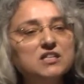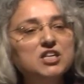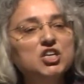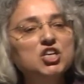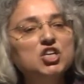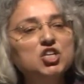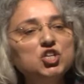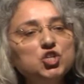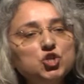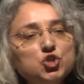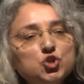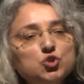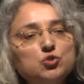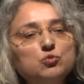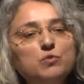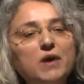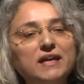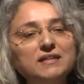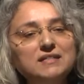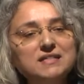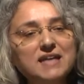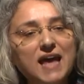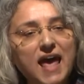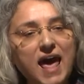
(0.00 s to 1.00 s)
the issue
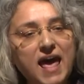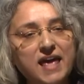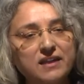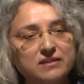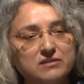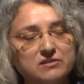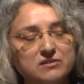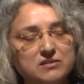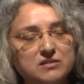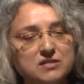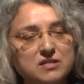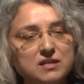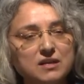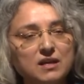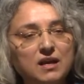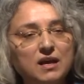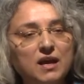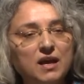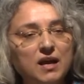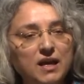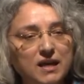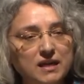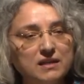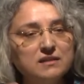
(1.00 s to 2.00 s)
at hand
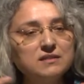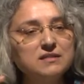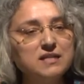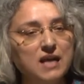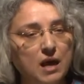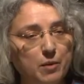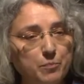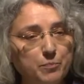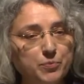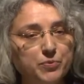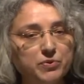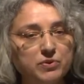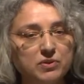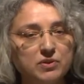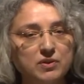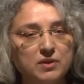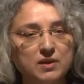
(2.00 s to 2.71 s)
in depth